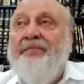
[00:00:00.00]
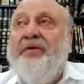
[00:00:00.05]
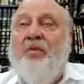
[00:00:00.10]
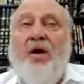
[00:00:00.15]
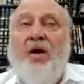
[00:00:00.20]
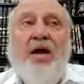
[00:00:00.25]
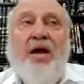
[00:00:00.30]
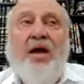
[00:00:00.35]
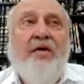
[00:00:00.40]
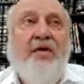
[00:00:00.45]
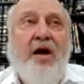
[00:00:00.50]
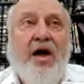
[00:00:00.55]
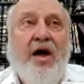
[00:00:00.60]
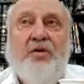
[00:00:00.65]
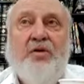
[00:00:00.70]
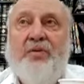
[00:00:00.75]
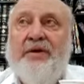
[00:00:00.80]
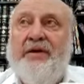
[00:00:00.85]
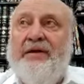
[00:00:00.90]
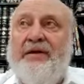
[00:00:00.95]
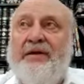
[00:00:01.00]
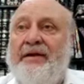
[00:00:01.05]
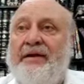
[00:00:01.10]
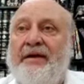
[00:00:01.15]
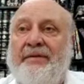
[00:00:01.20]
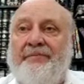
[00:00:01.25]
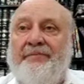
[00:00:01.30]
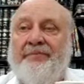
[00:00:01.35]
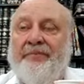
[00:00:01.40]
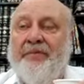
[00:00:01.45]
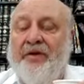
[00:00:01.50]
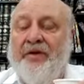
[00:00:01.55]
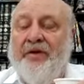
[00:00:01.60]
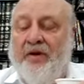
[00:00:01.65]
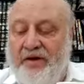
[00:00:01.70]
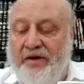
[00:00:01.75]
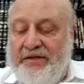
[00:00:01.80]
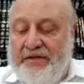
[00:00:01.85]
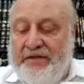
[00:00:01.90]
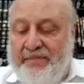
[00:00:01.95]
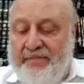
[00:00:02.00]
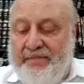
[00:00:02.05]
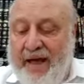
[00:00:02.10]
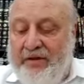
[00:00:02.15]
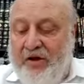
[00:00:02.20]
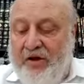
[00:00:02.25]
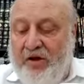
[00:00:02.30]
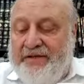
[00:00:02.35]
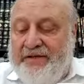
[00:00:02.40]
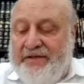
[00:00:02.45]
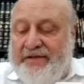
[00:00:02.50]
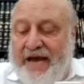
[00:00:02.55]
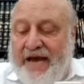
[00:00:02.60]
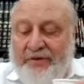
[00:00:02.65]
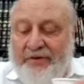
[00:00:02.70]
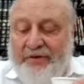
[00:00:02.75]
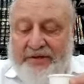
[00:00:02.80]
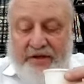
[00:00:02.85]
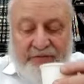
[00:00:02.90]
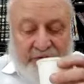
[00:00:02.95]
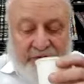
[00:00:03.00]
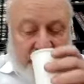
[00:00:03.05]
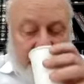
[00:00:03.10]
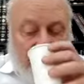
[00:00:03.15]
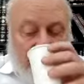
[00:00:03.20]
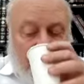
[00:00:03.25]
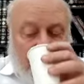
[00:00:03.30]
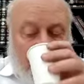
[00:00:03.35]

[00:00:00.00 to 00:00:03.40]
Why are they arguing in the um, and the Chosai? What's the difference?